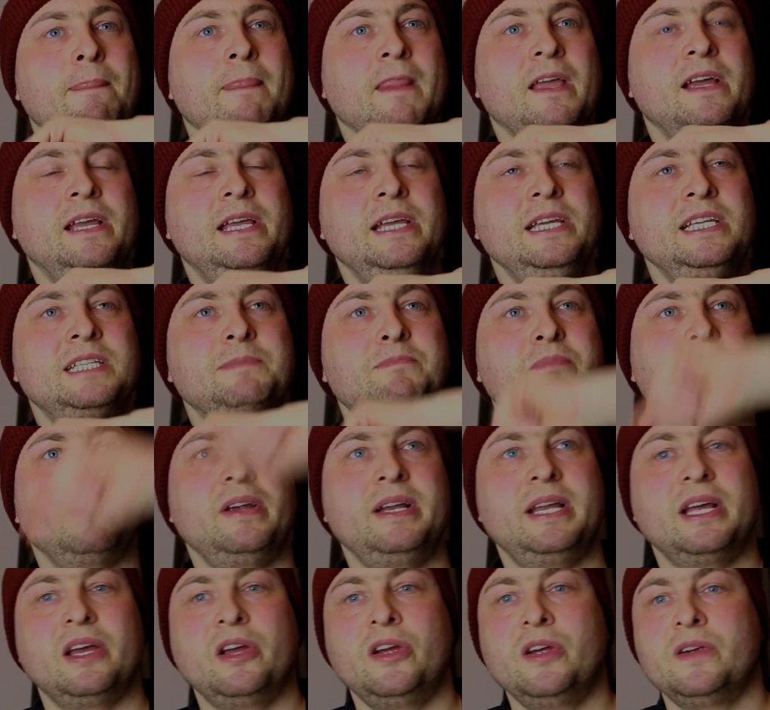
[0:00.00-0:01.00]
he
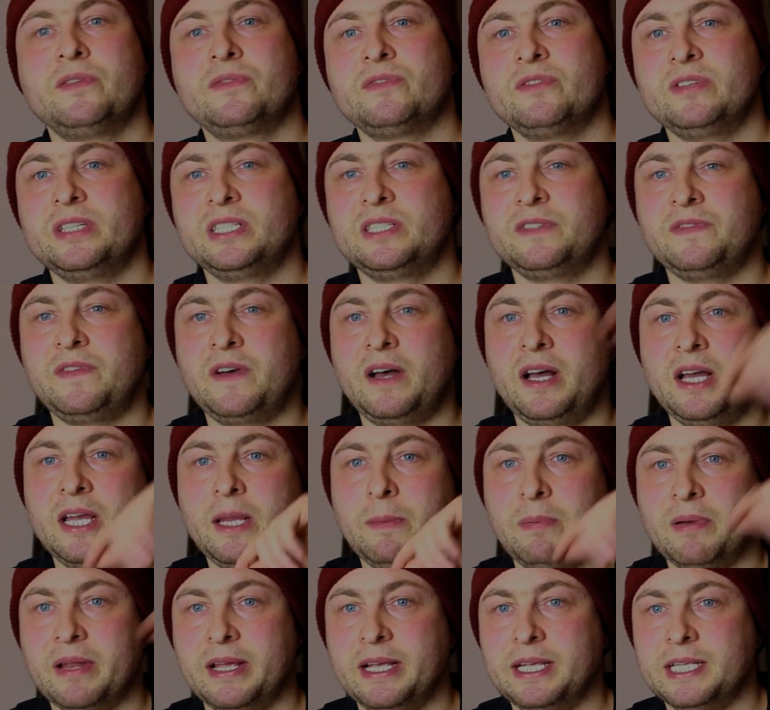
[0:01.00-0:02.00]
sprayed it over his
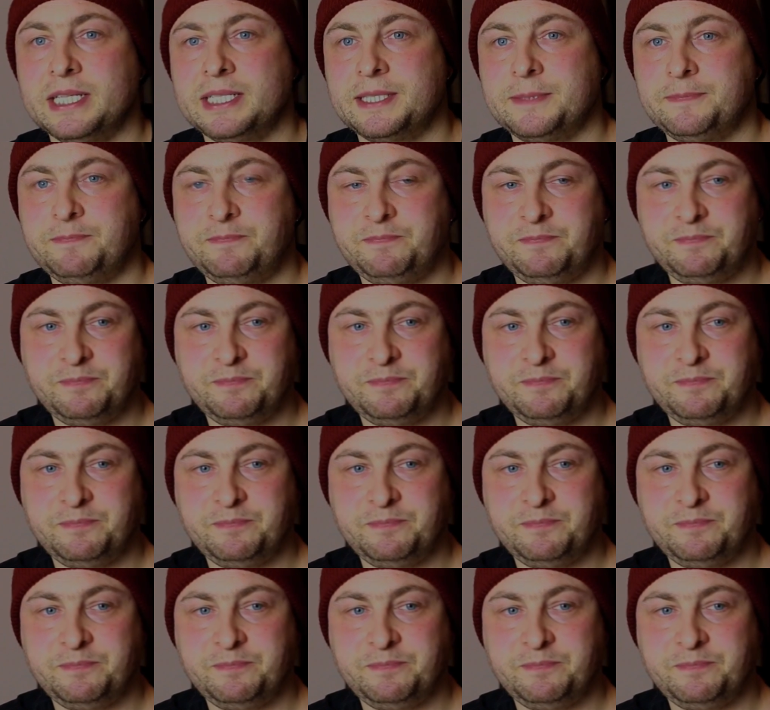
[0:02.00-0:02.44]
fireplace,